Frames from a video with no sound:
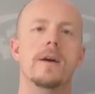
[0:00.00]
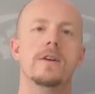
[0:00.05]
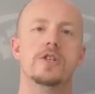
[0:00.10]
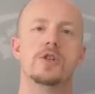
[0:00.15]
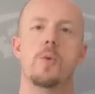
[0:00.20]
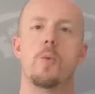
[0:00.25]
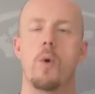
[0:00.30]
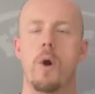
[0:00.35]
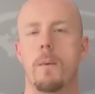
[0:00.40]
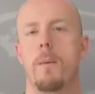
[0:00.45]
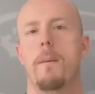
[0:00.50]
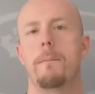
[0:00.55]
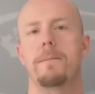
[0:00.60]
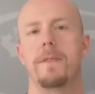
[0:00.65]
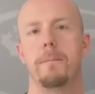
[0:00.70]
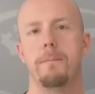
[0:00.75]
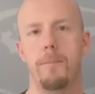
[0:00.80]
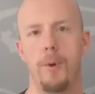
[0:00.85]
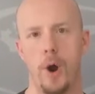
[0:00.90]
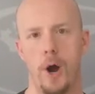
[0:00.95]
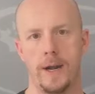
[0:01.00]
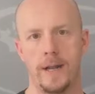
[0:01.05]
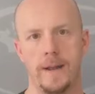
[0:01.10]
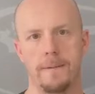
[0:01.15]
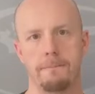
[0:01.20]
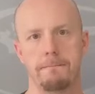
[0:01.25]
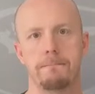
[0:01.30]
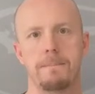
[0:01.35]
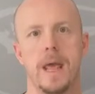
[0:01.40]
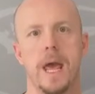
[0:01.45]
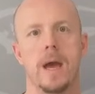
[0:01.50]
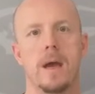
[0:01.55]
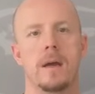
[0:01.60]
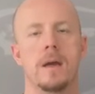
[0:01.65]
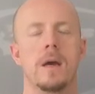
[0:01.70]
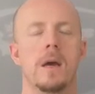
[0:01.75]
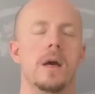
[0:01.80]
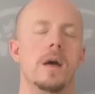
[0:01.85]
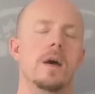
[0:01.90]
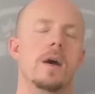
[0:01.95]
to warm up the body,
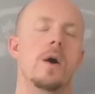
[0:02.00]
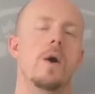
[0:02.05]
okay?